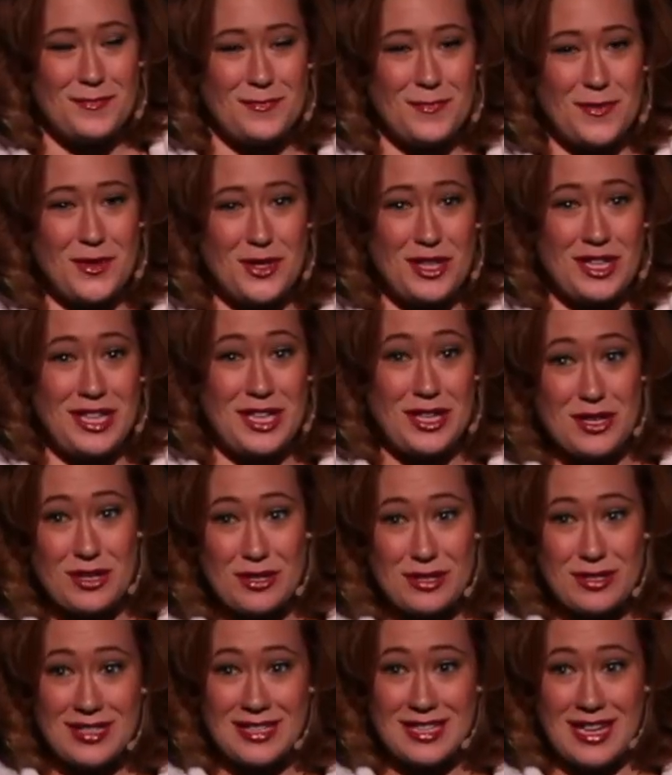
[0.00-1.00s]
For
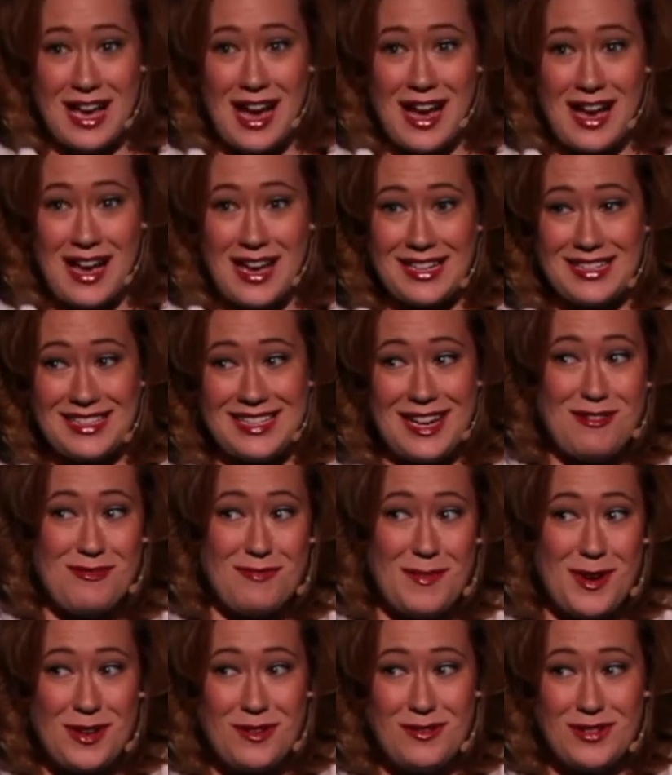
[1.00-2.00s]
years, I doubt
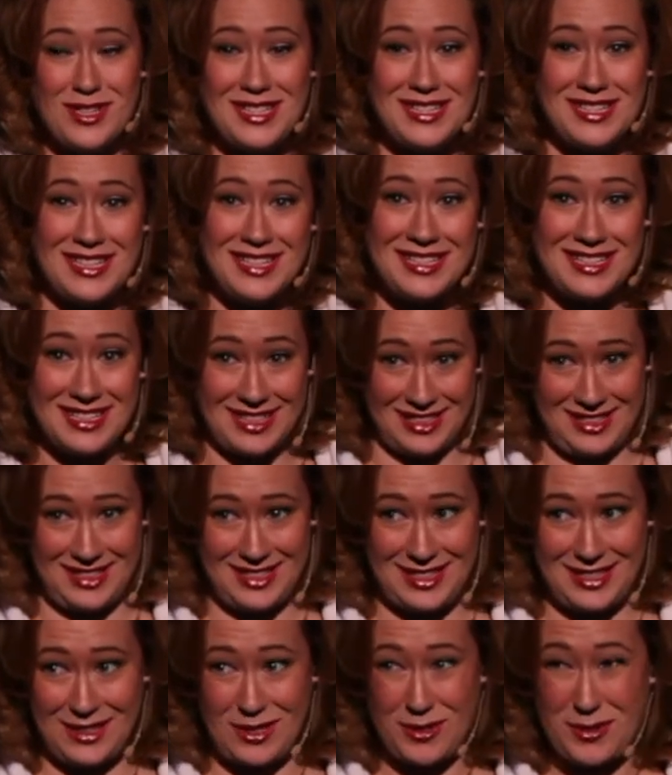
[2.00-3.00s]
my own
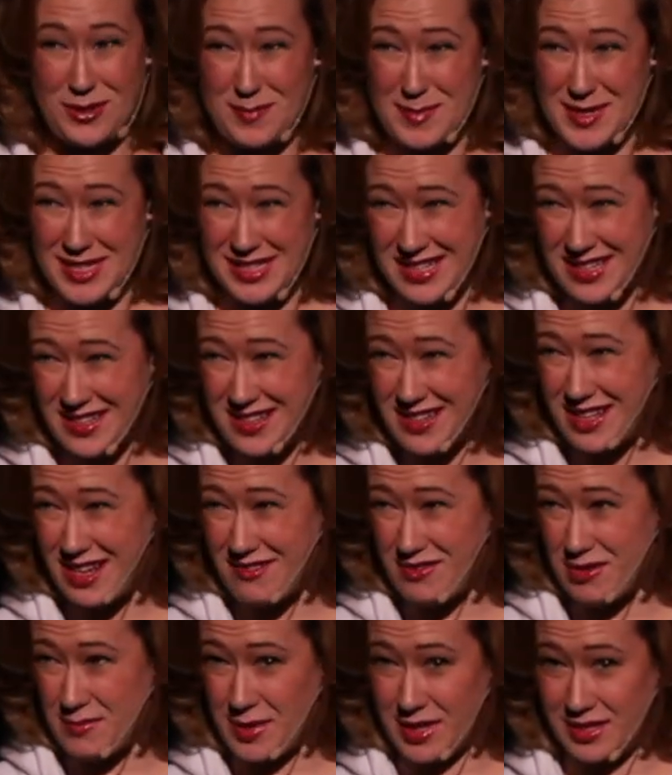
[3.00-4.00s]
existence. Those missing
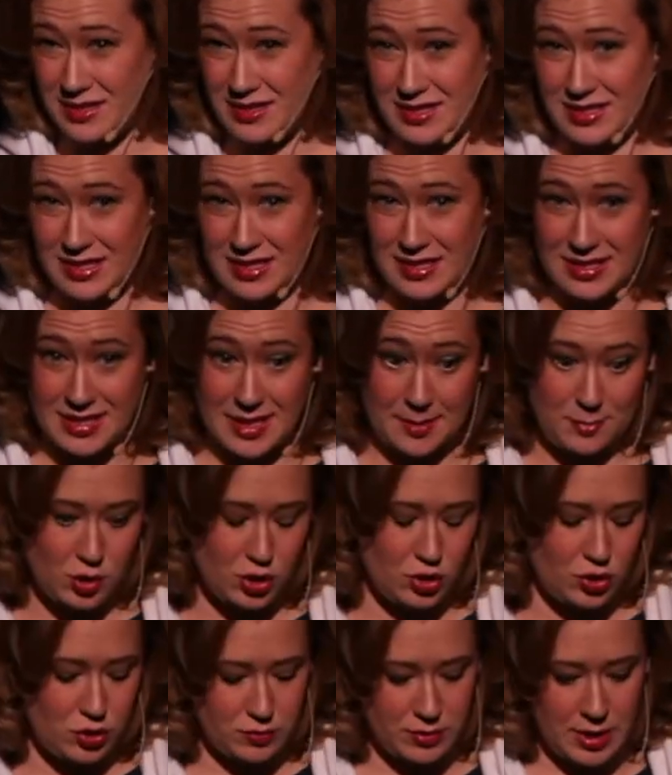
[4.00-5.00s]
11 months,
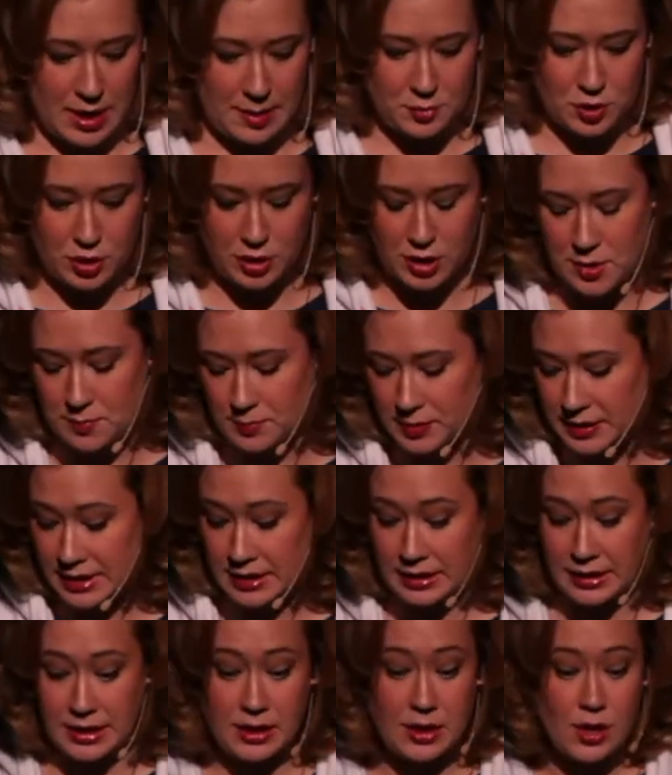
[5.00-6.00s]
conception to adoption,
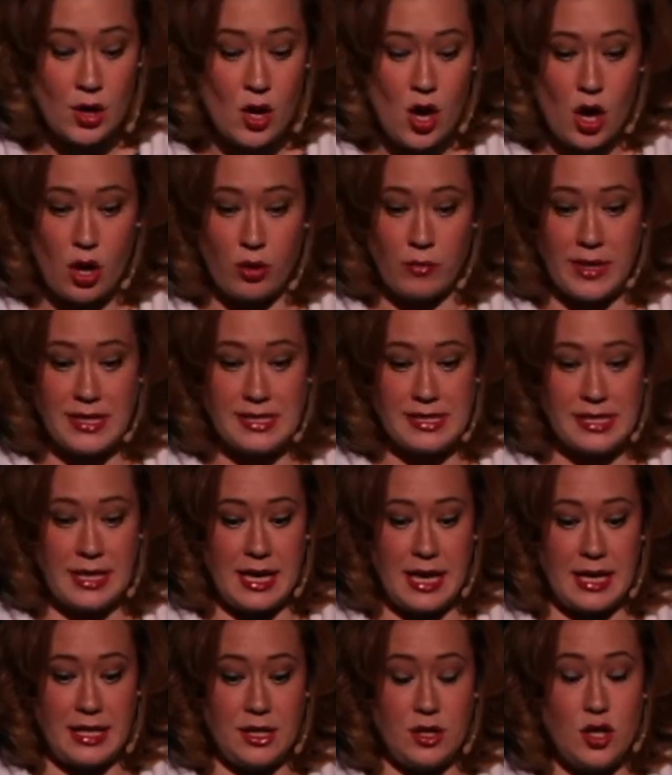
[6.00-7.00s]
completely erasing
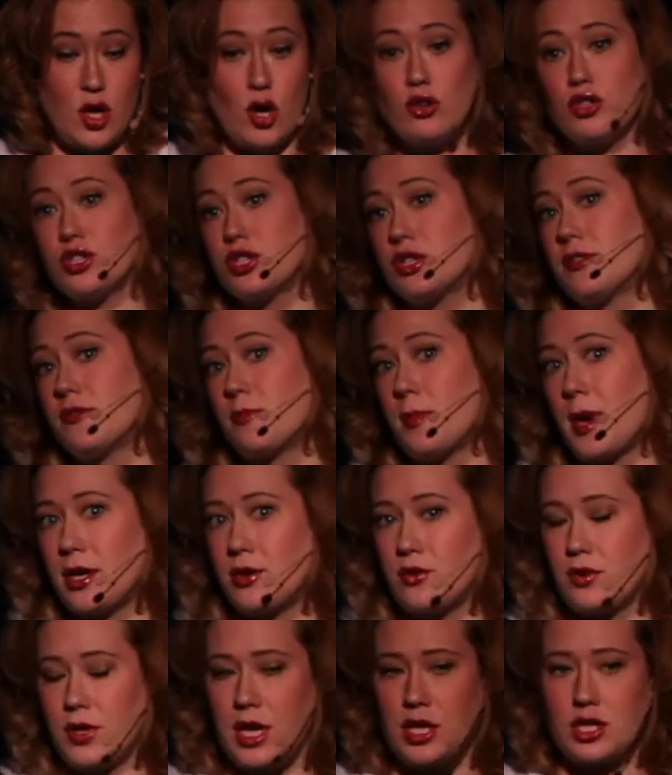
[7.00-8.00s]
any notion of my
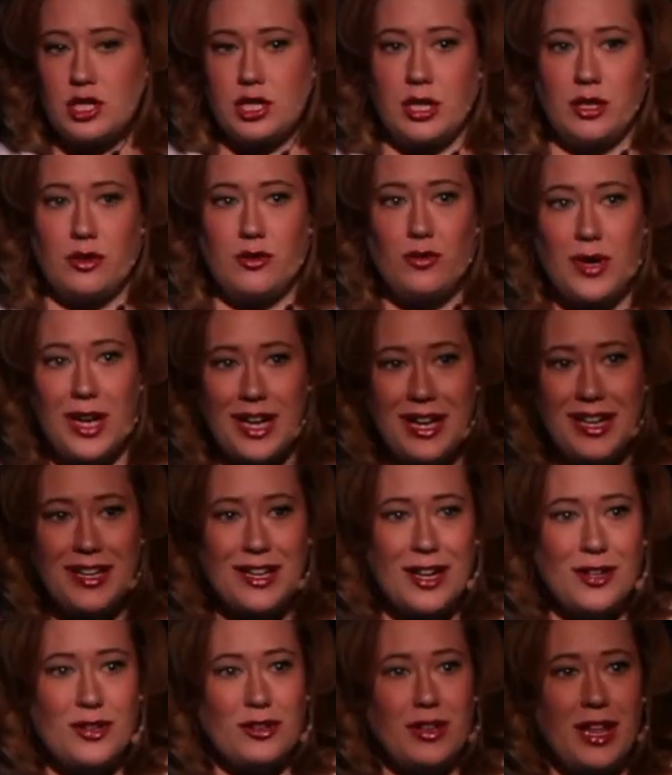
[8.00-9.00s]
creation and creating an
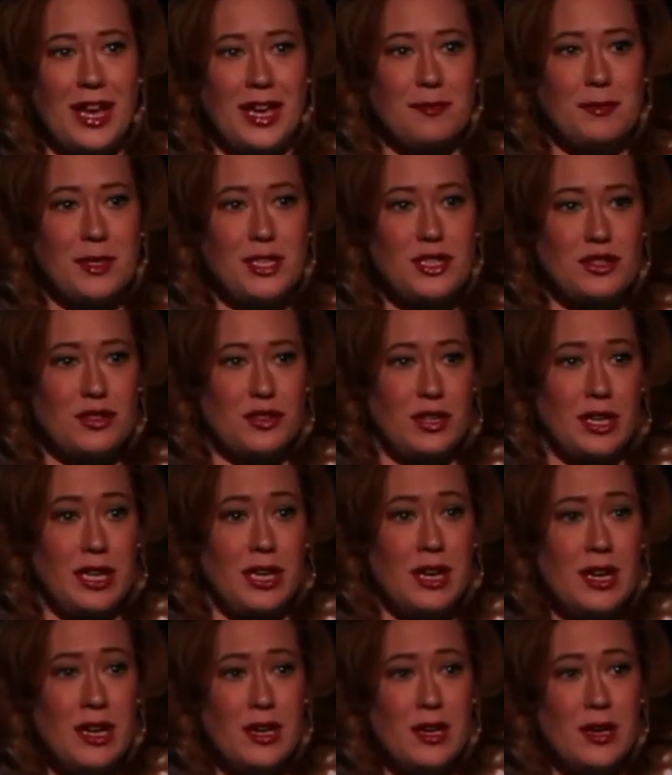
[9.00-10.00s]
underlying
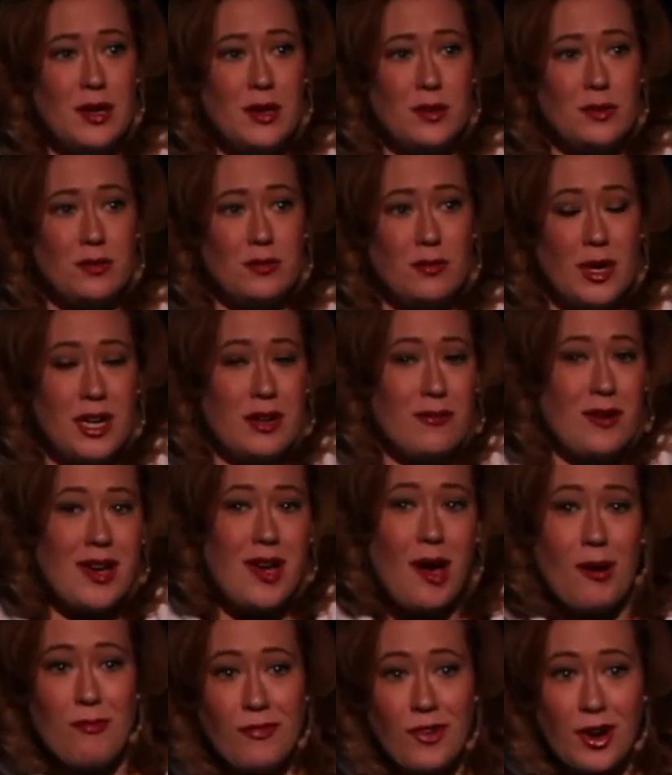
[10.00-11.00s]
mystery. Where do I
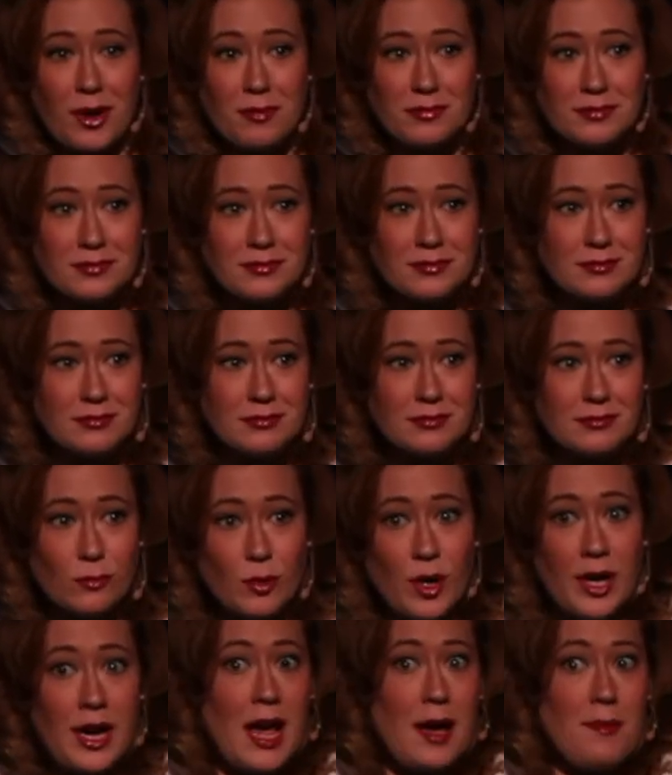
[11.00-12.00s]
come from?
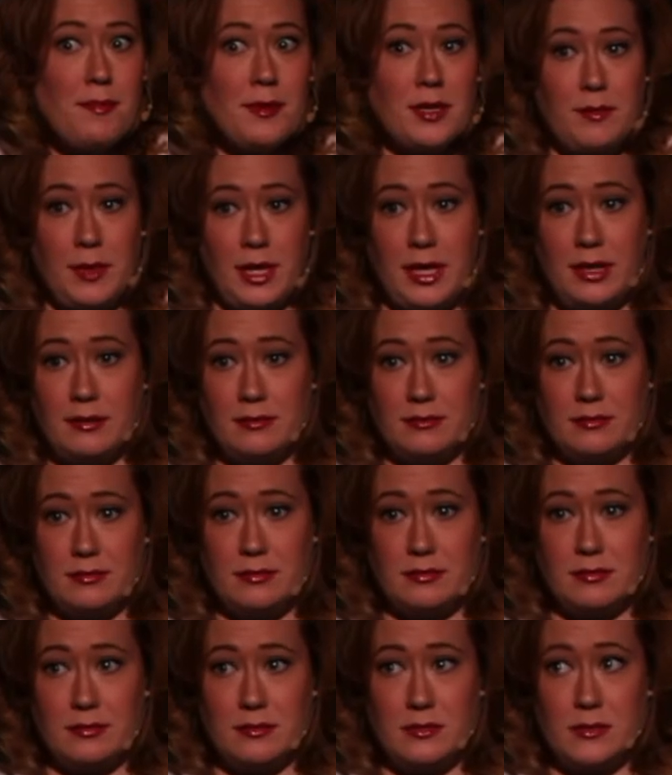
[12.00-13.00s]
What happened to me?
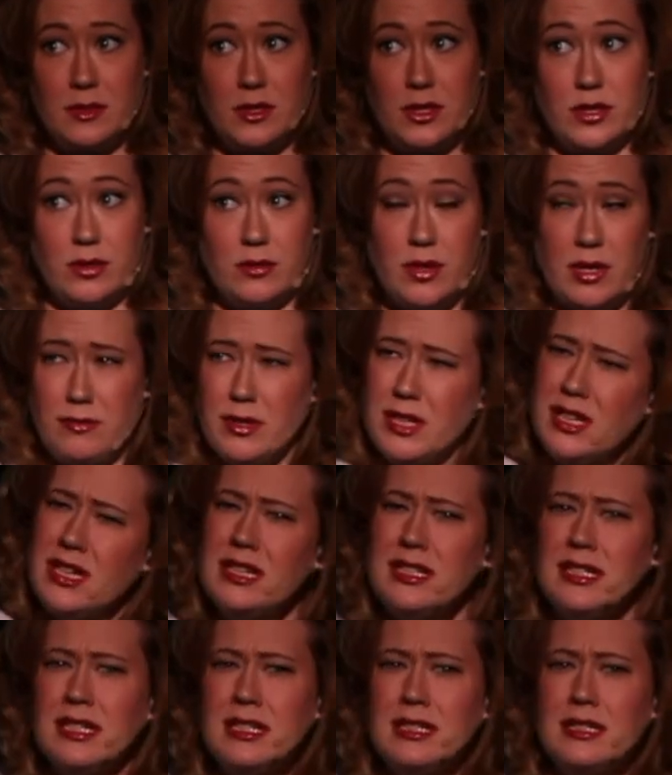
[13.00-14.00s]
Do I really
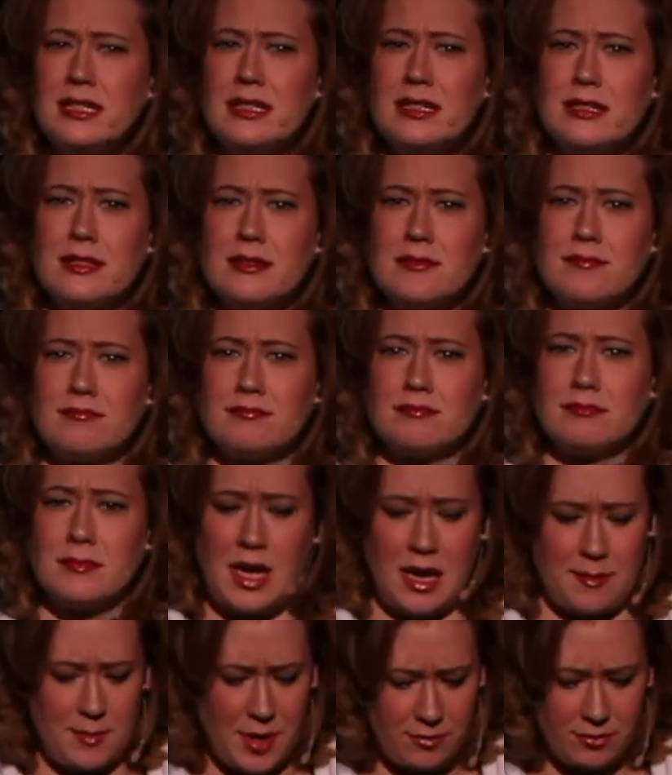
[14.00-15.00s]
exist?
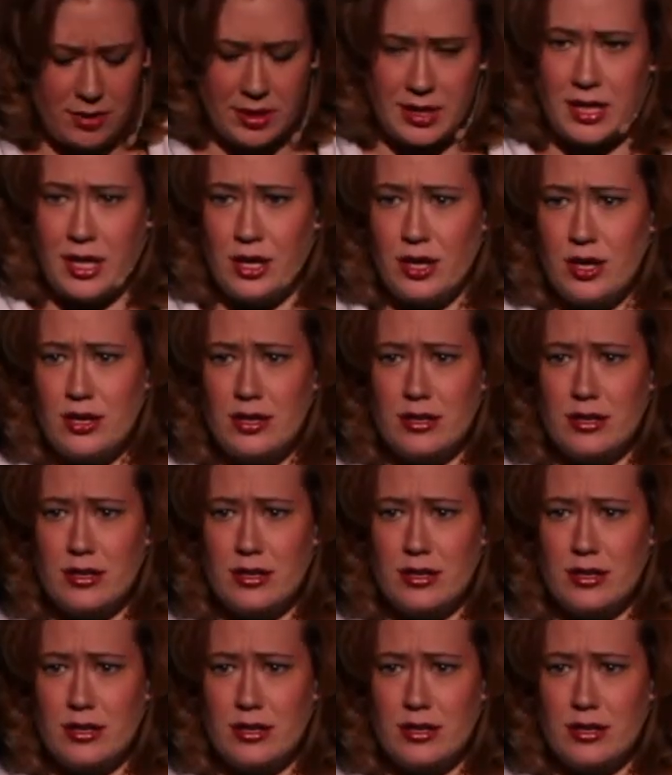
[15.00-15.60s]
Am I really here?